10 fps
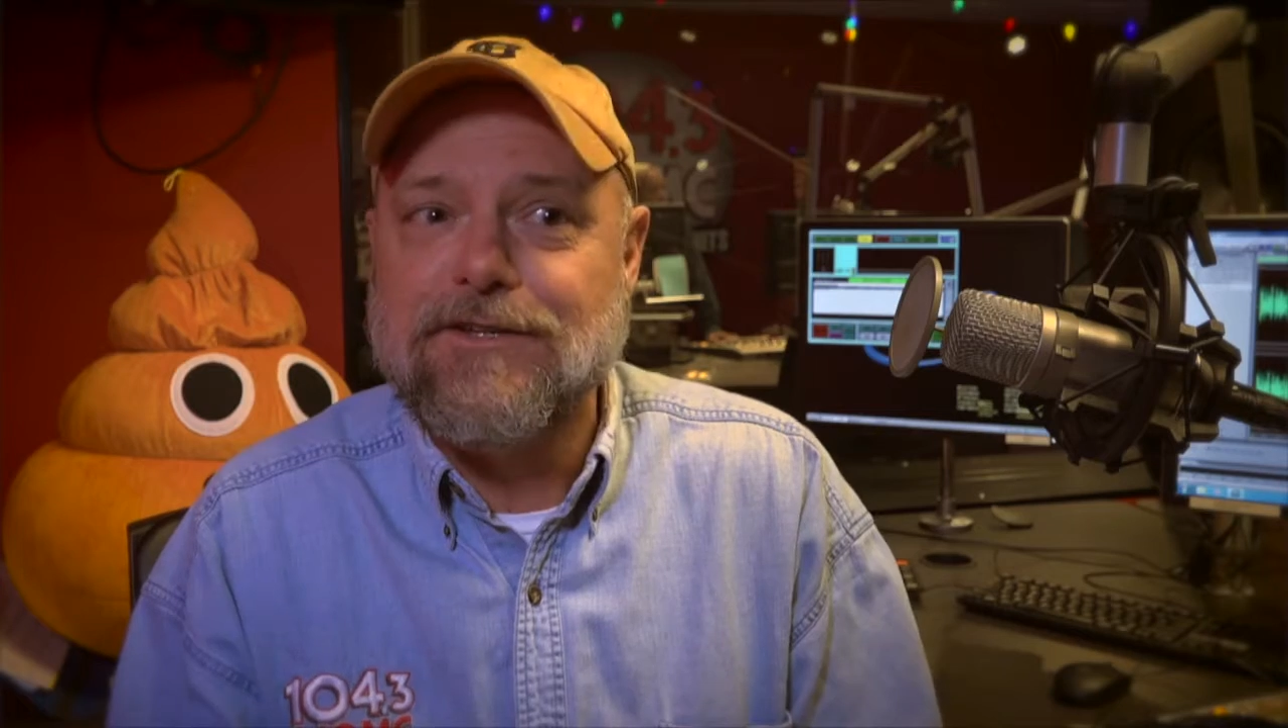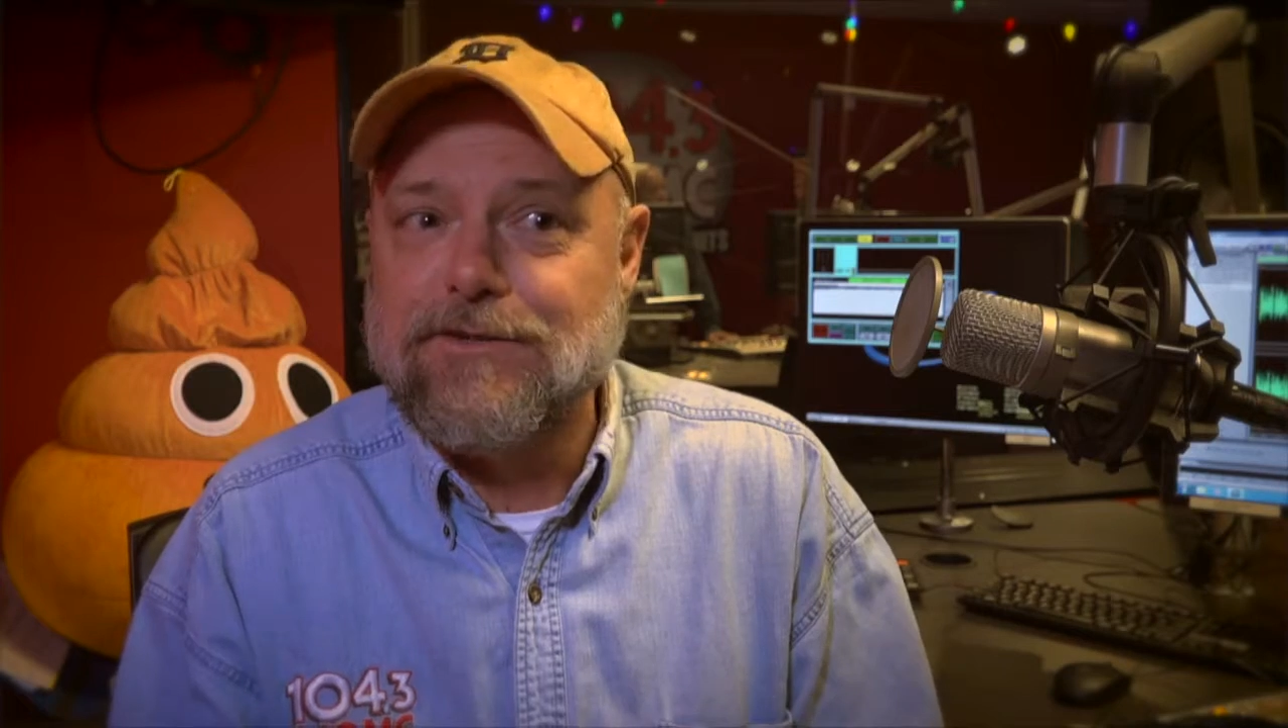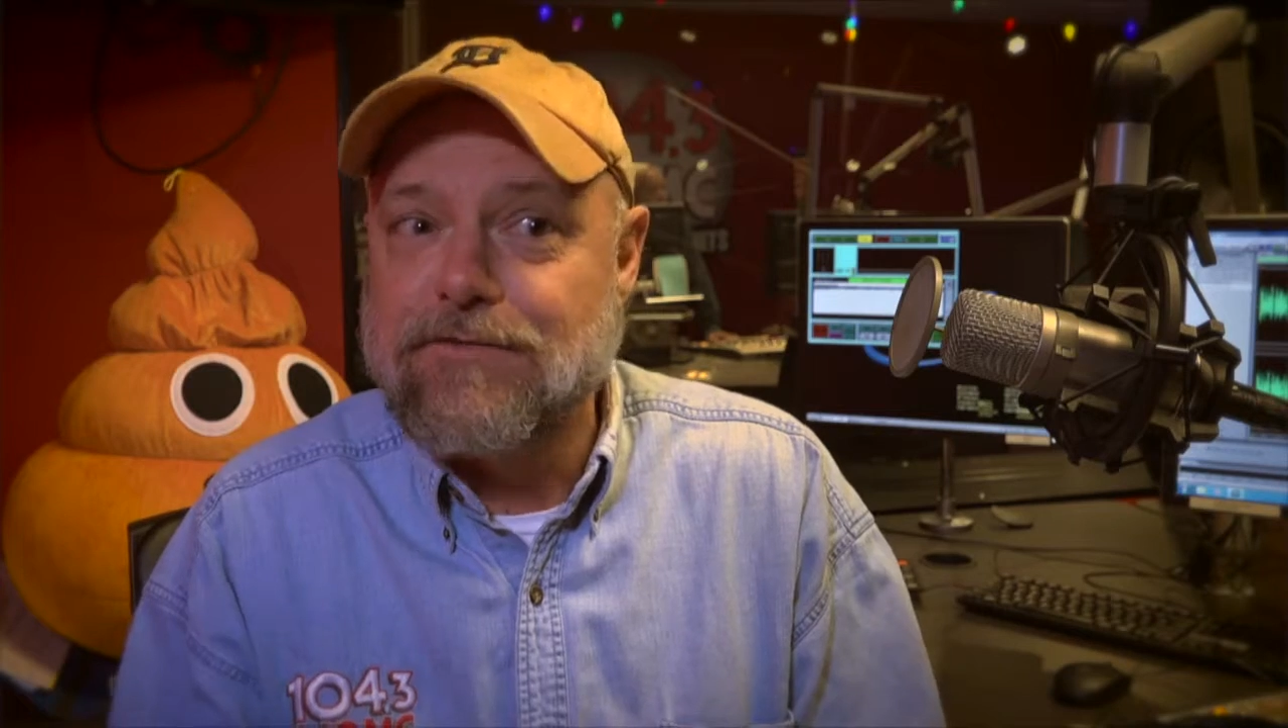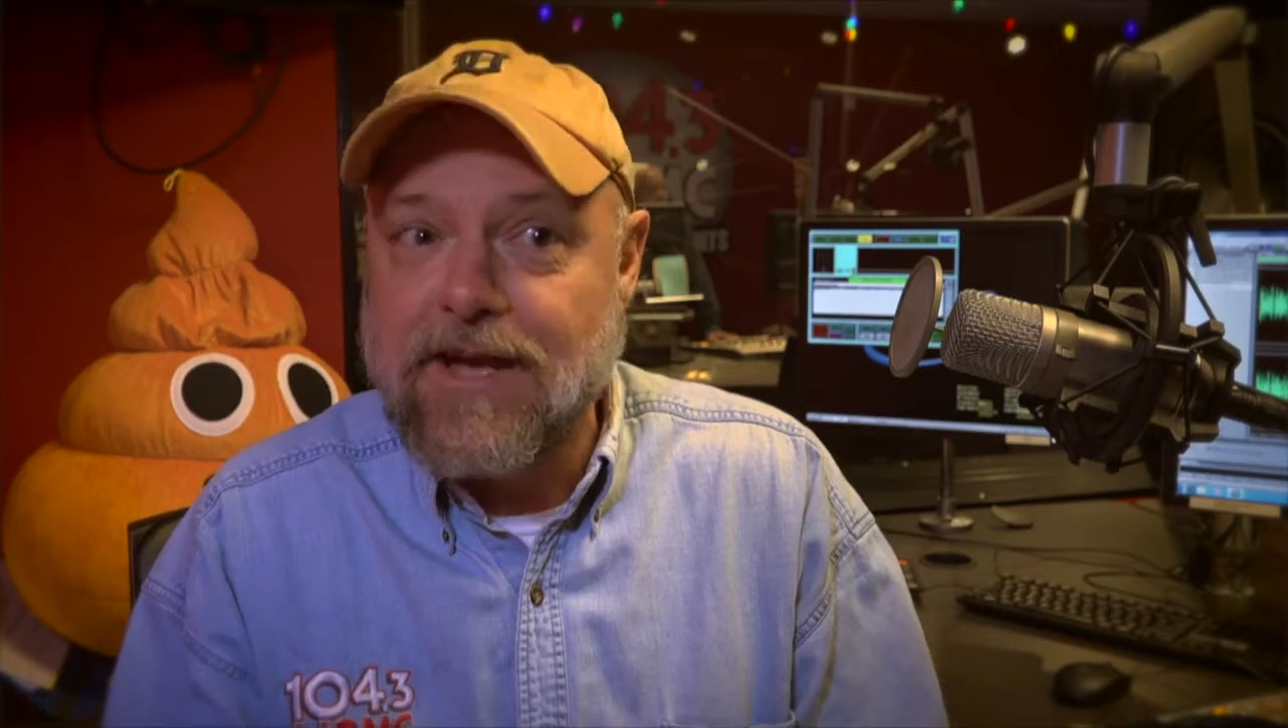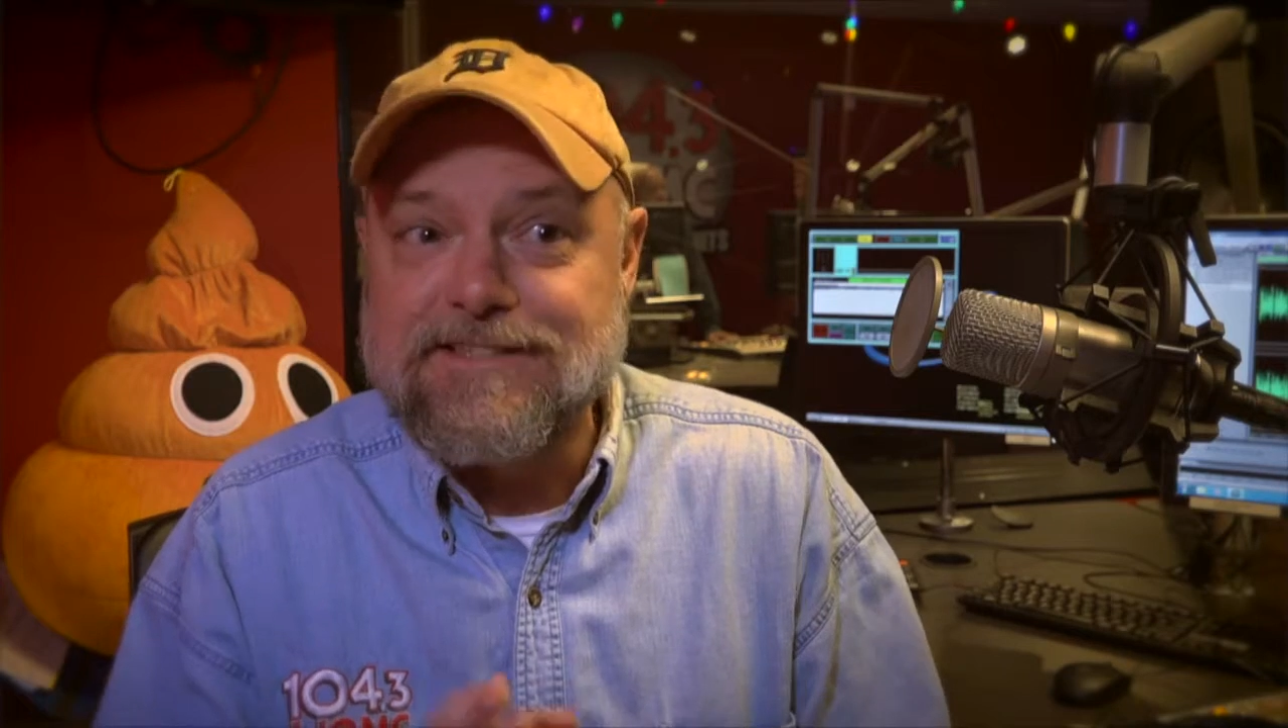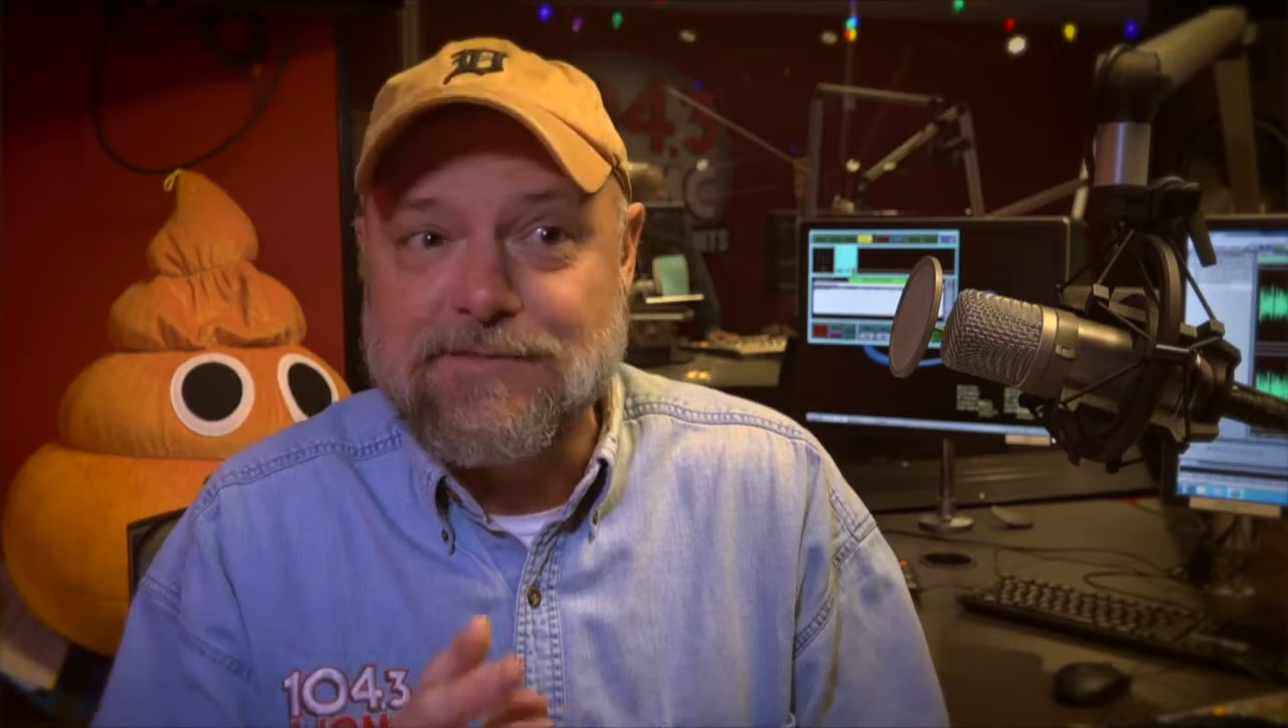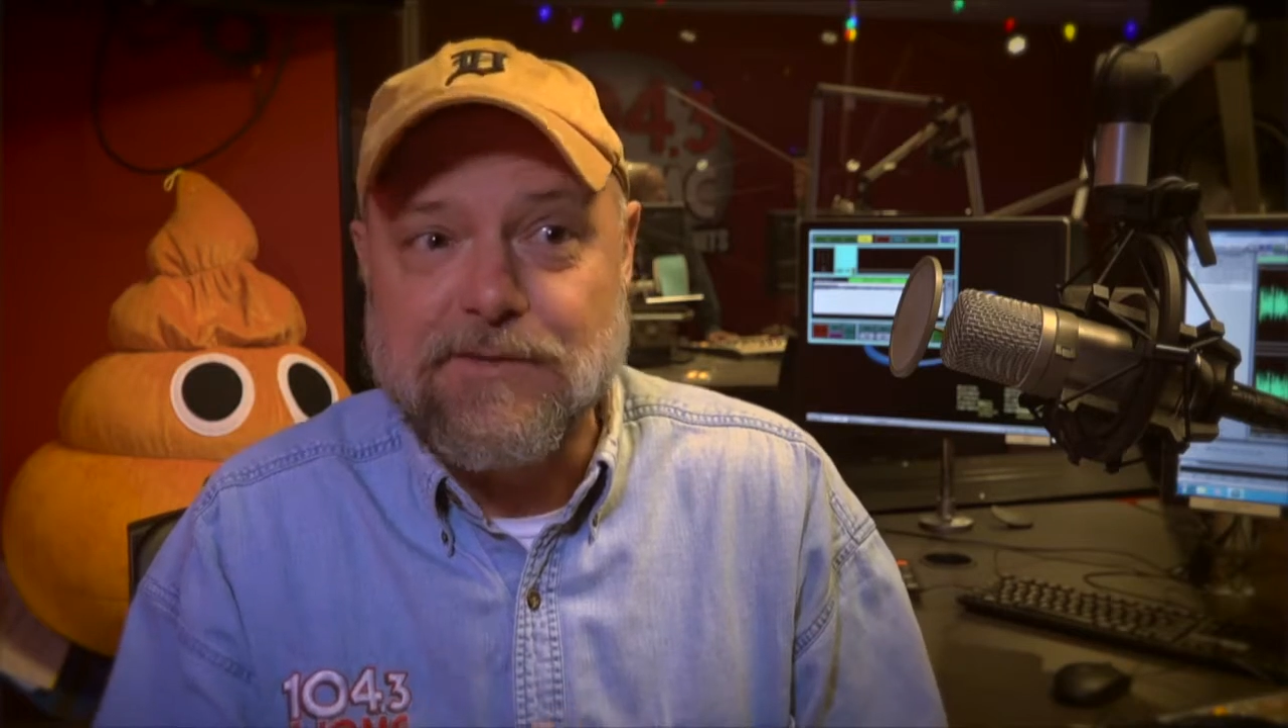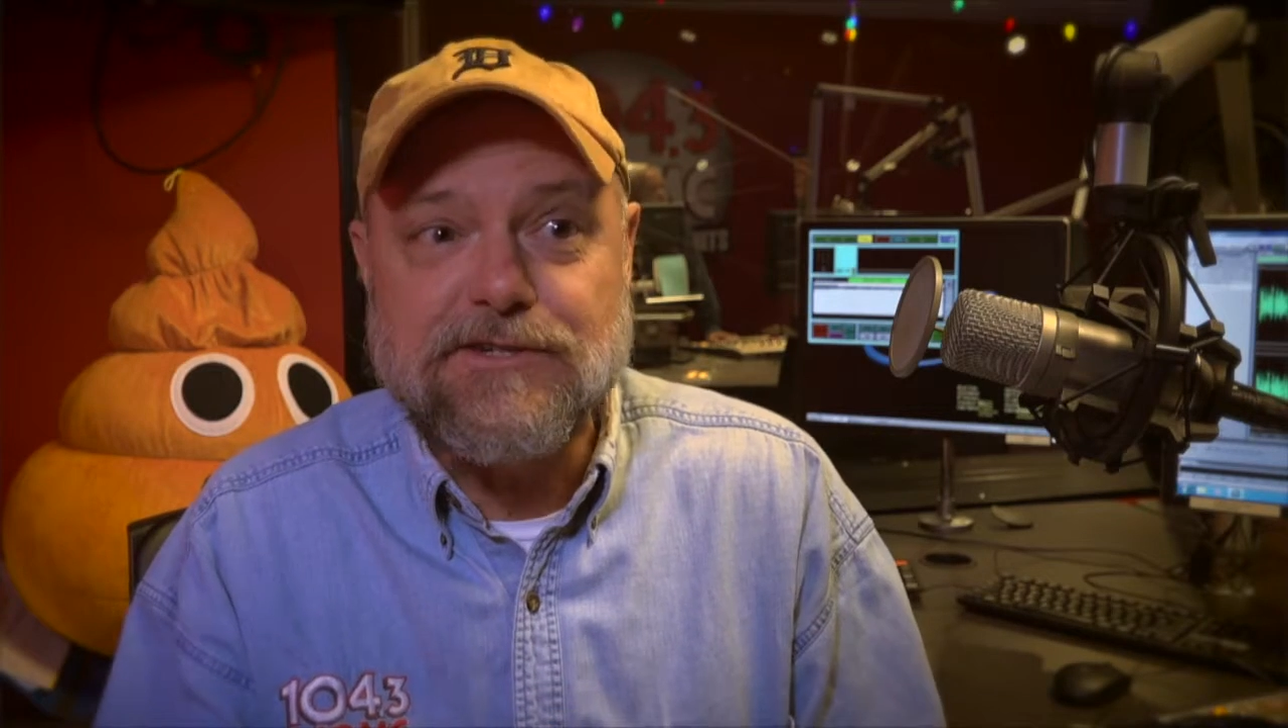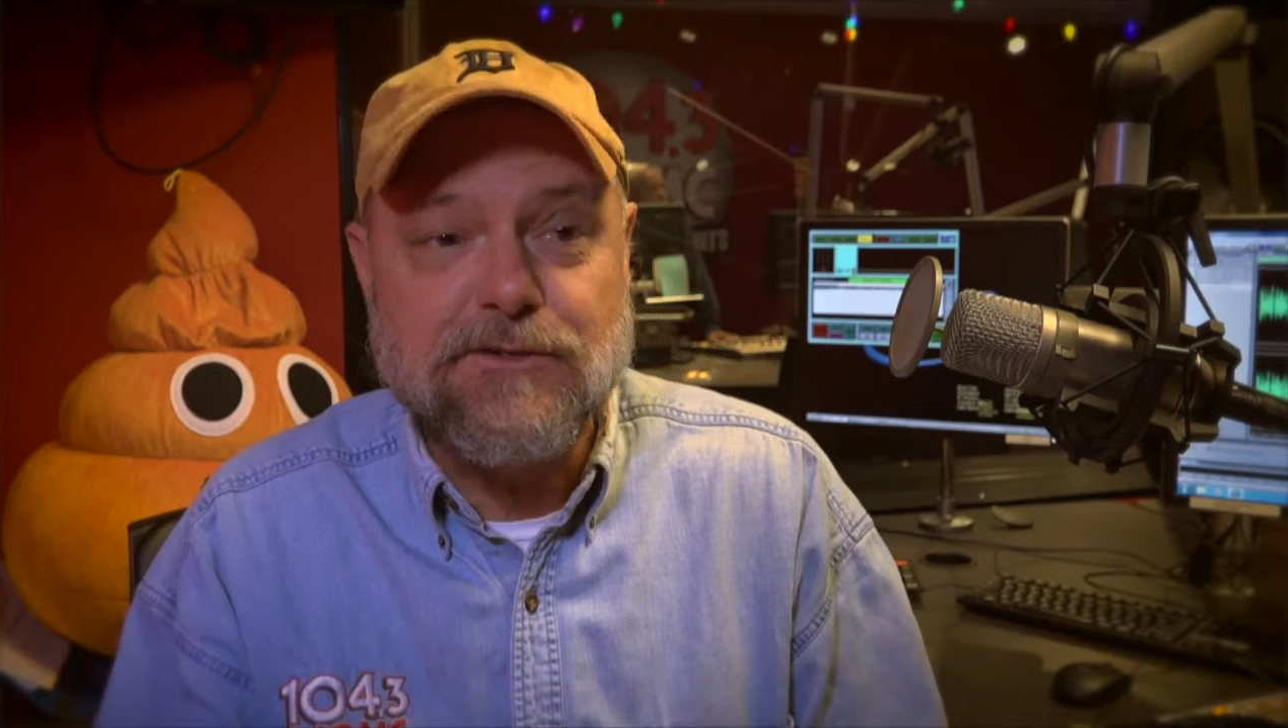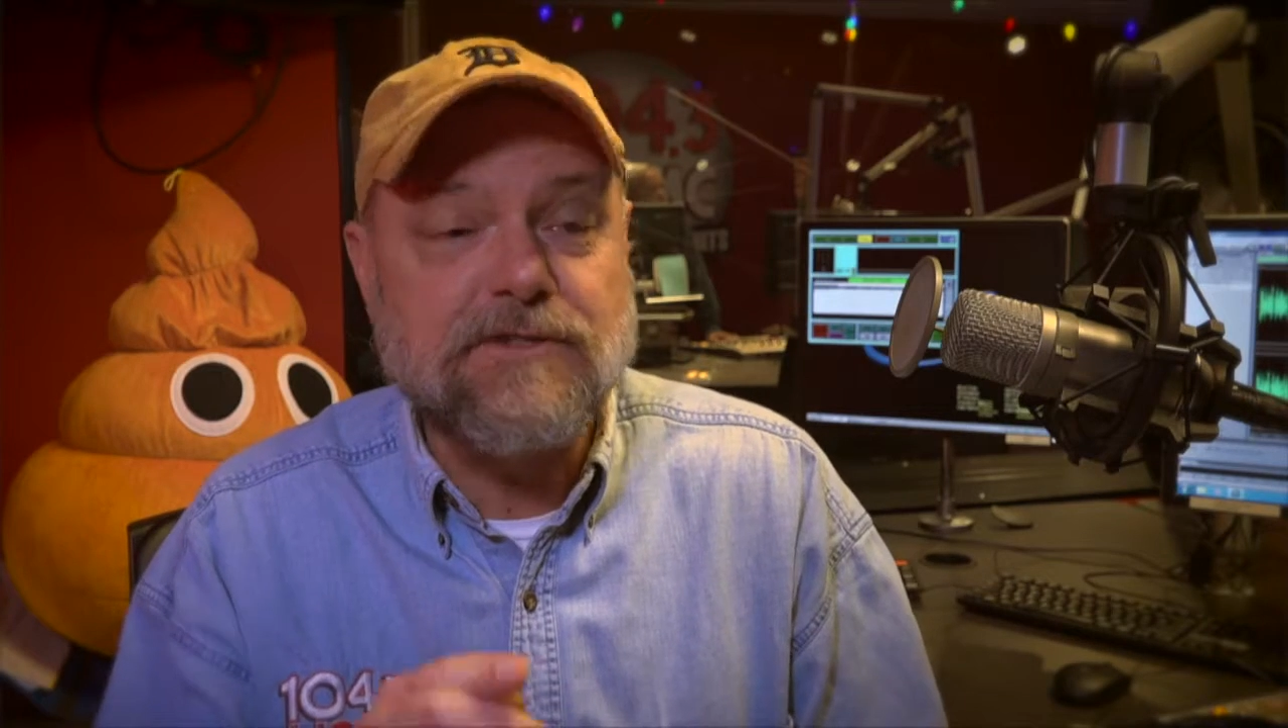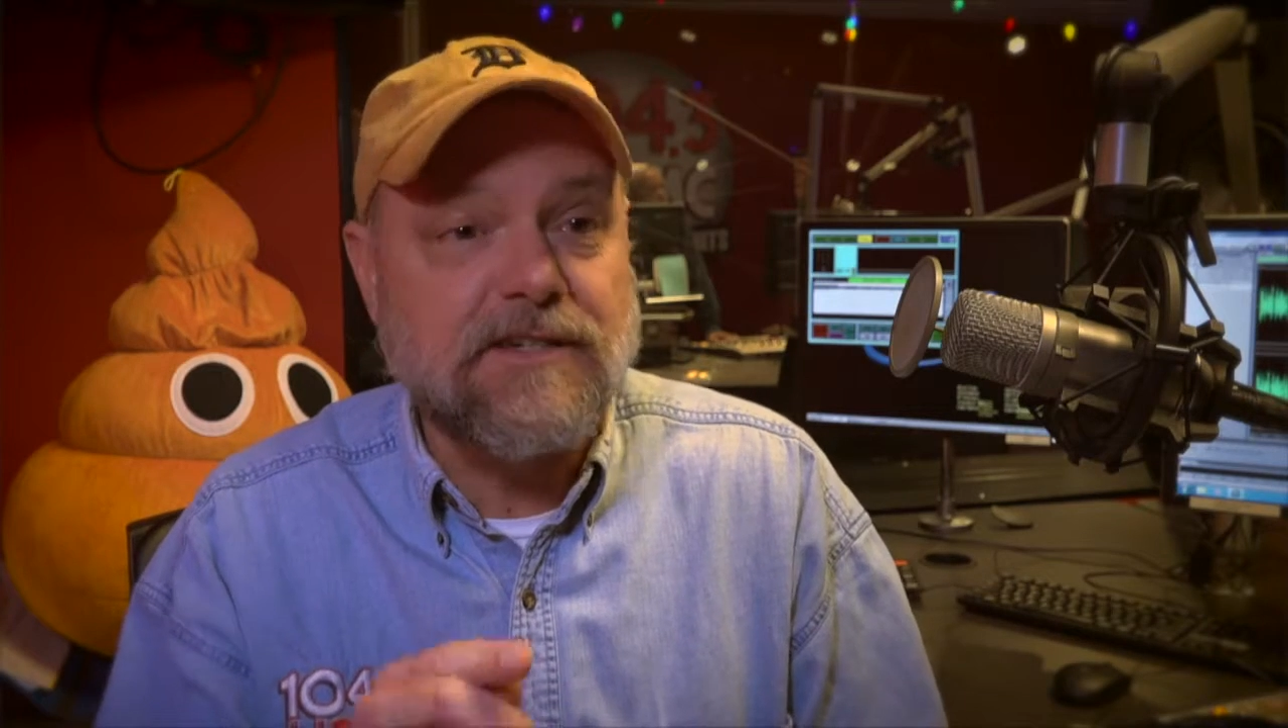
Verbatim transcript: you've got some issues